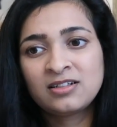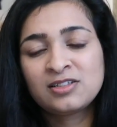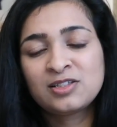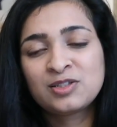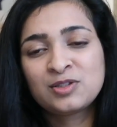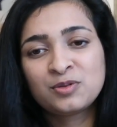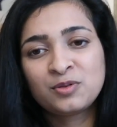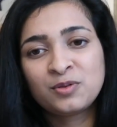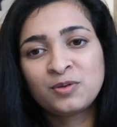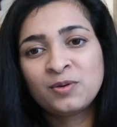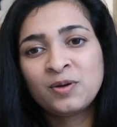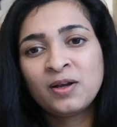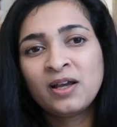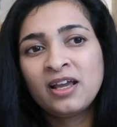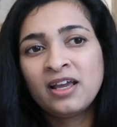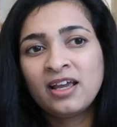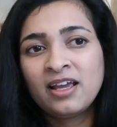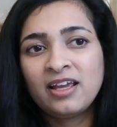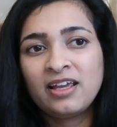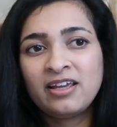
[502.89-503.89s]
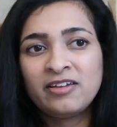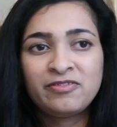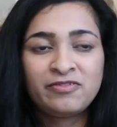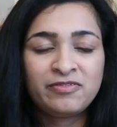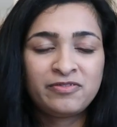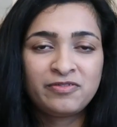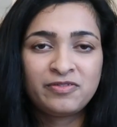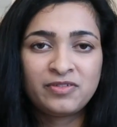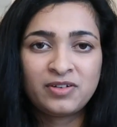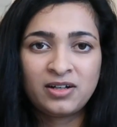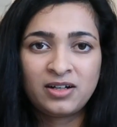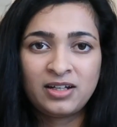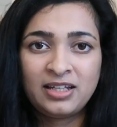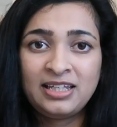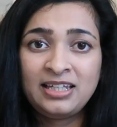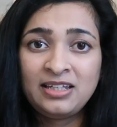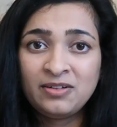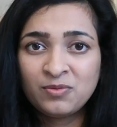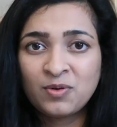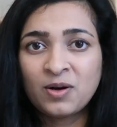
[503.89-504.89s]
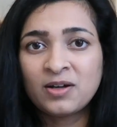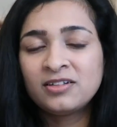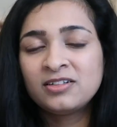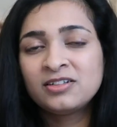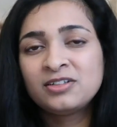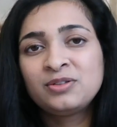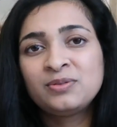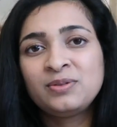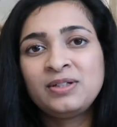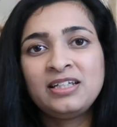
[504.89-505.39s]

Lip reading: so if he wanted to,